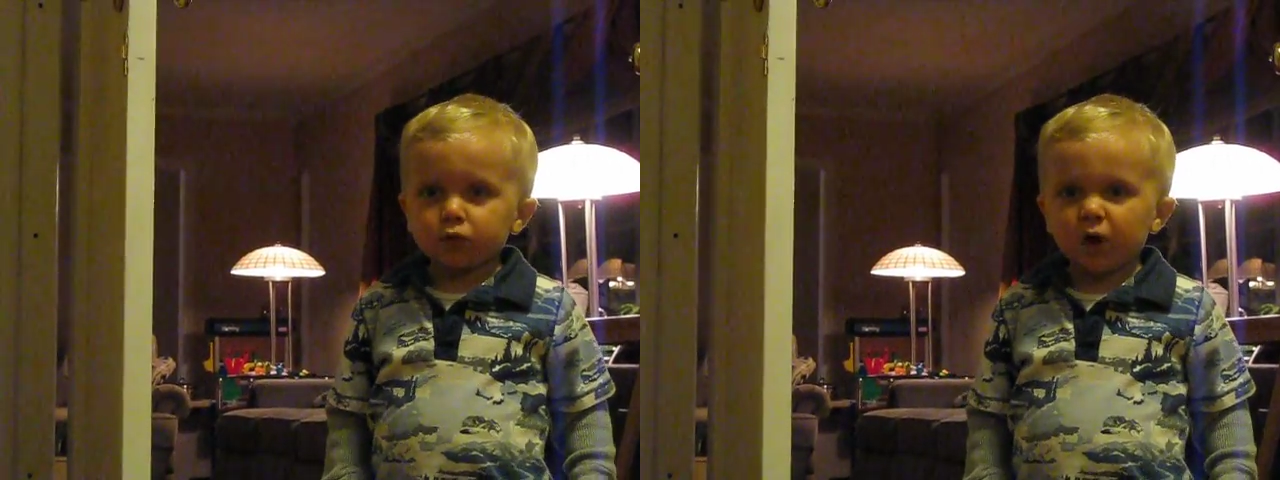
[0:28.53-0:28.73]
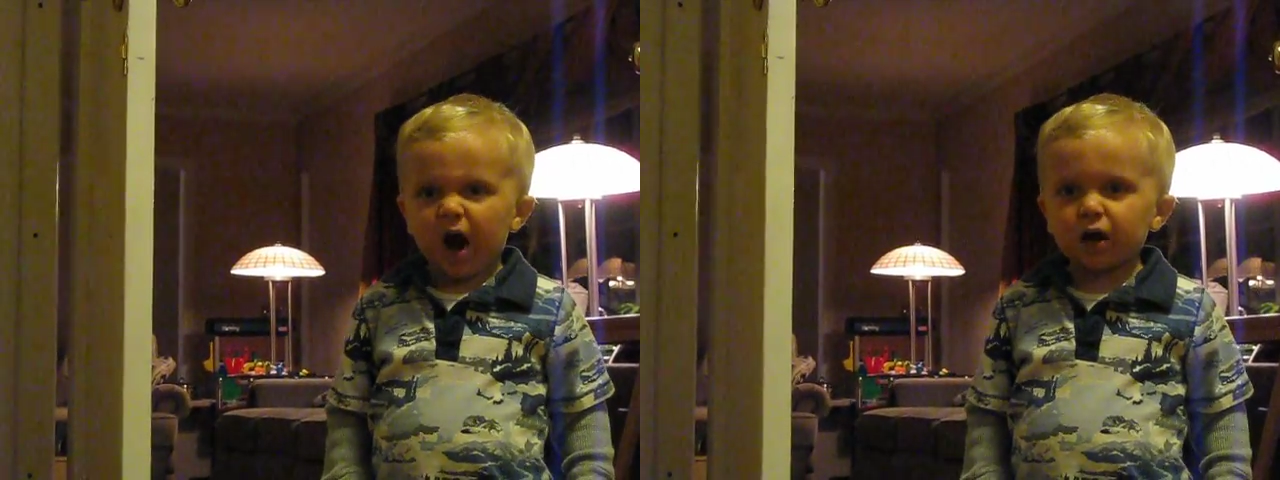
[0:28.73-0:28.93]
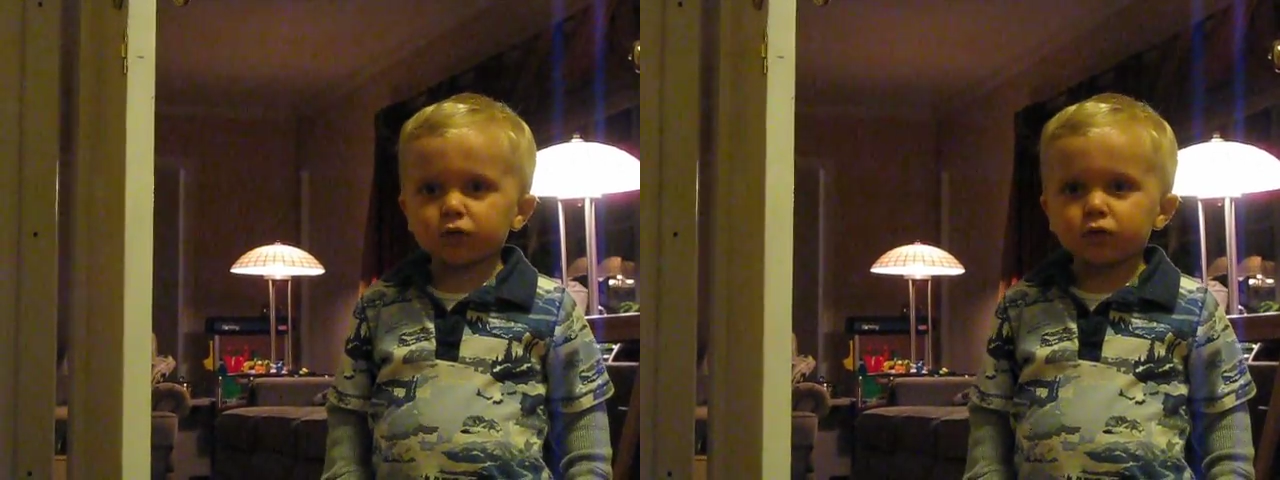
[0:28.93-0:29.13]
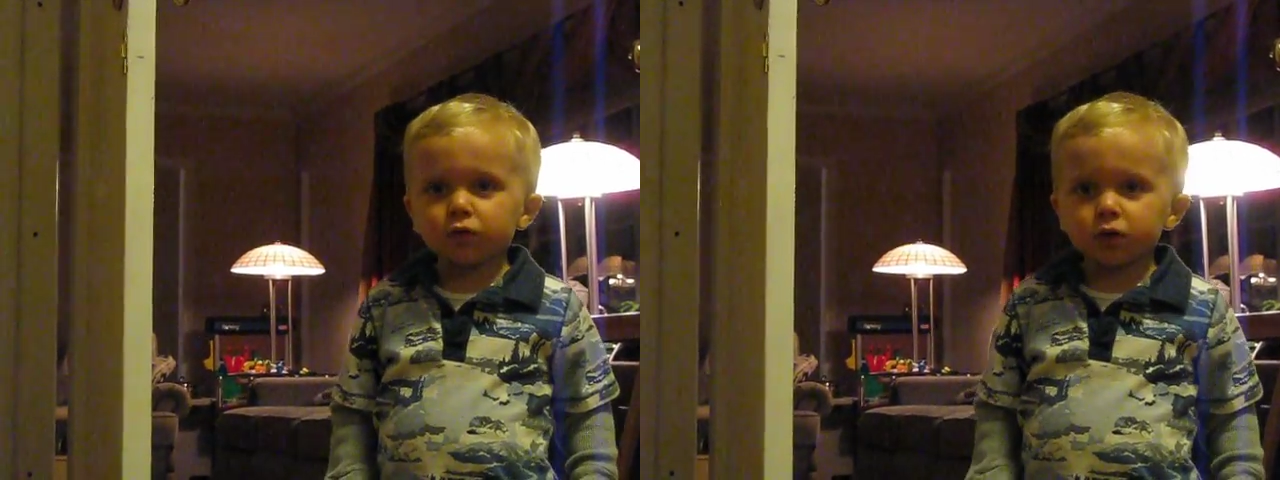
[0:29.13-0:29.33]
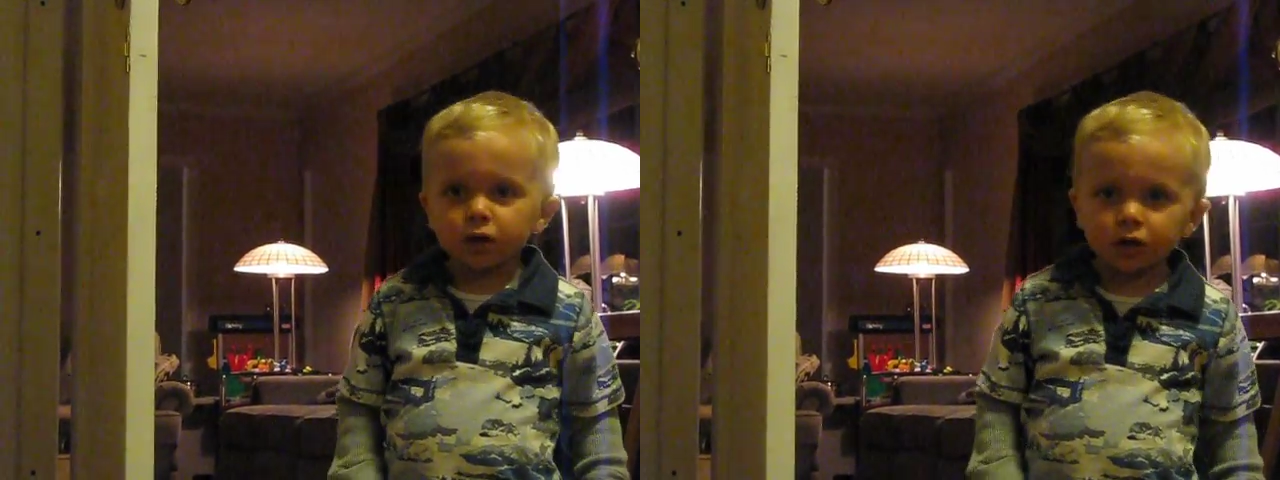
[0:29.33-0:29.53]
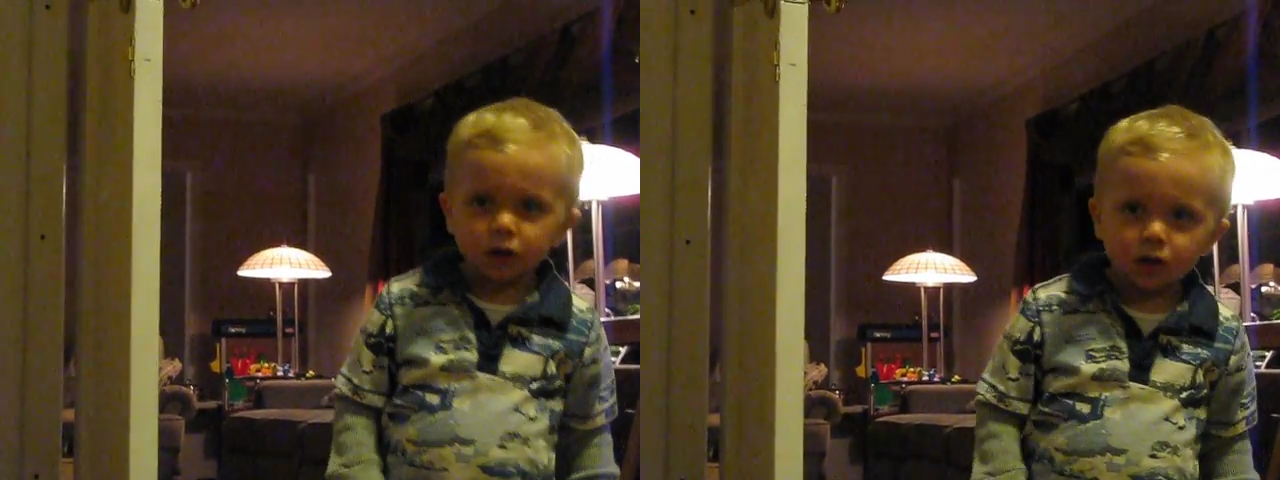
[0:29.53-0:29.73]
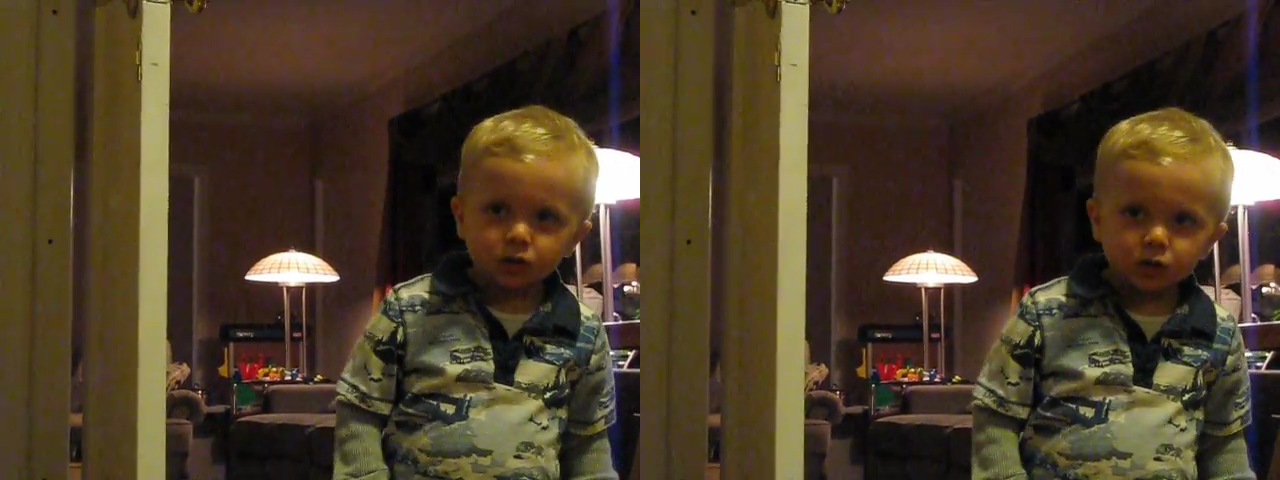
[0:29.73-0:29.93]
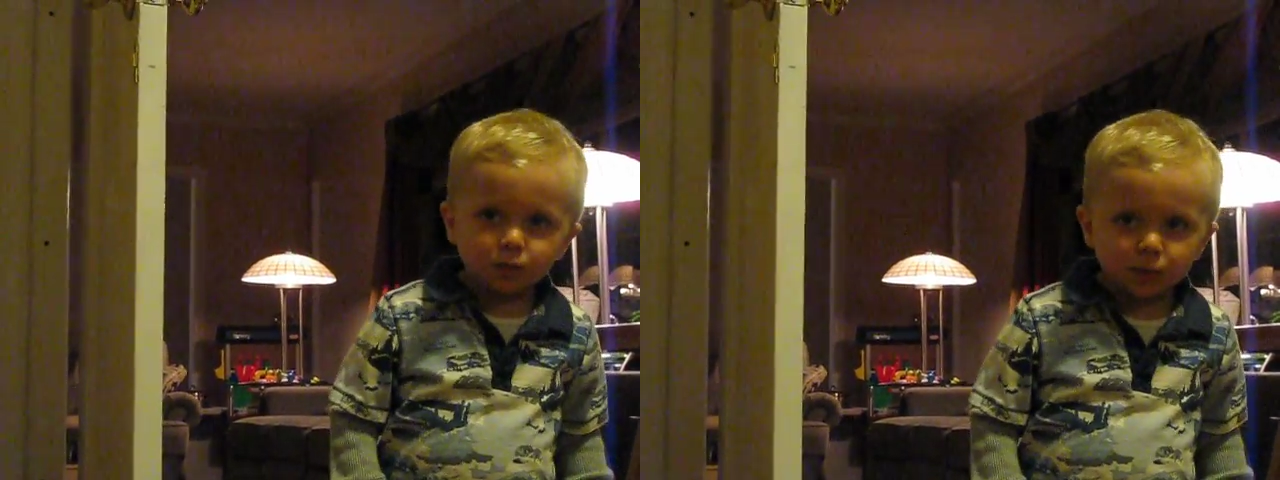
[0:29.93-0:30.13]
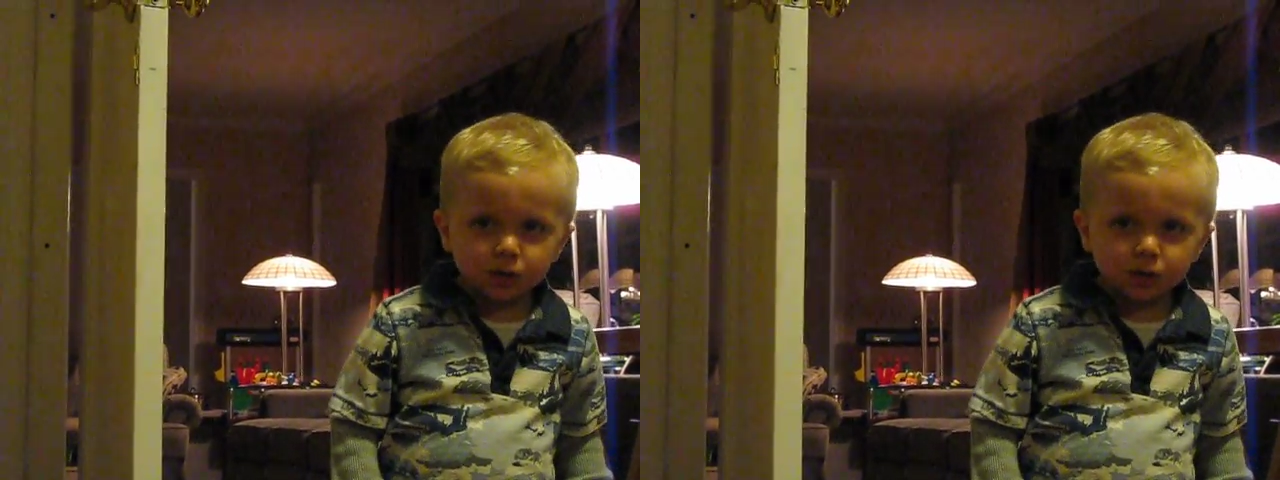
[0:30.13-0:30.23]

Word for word: water, little